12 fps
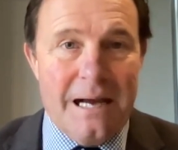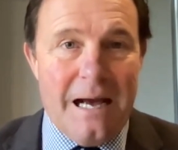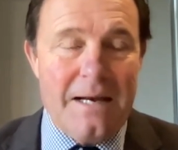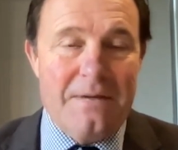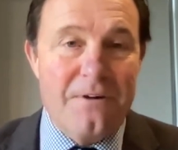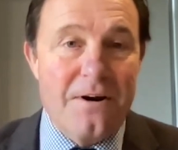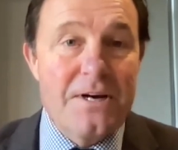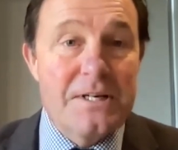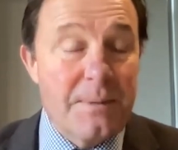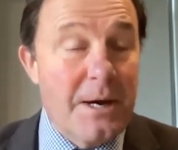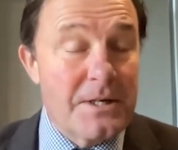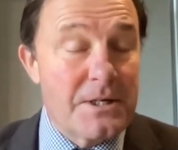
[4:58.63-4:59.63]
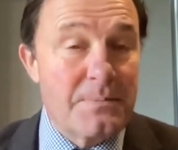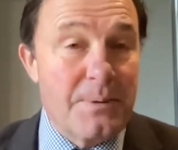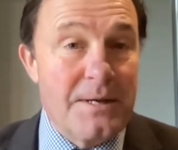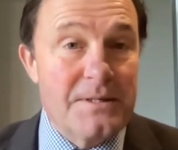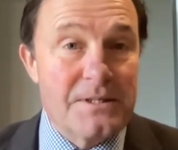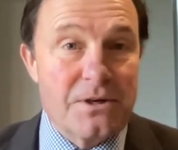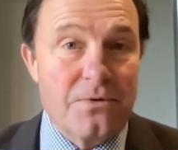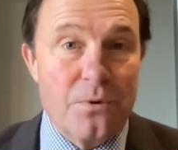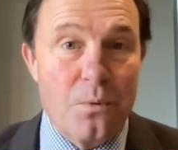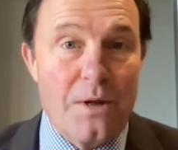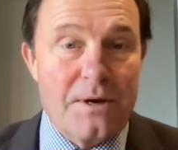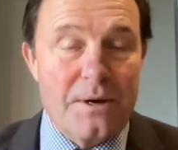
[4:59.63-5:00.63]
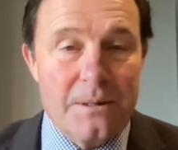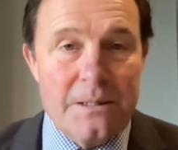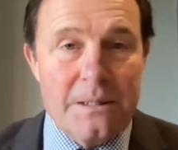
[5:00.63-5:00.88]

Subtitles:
and it very much depends on the weather.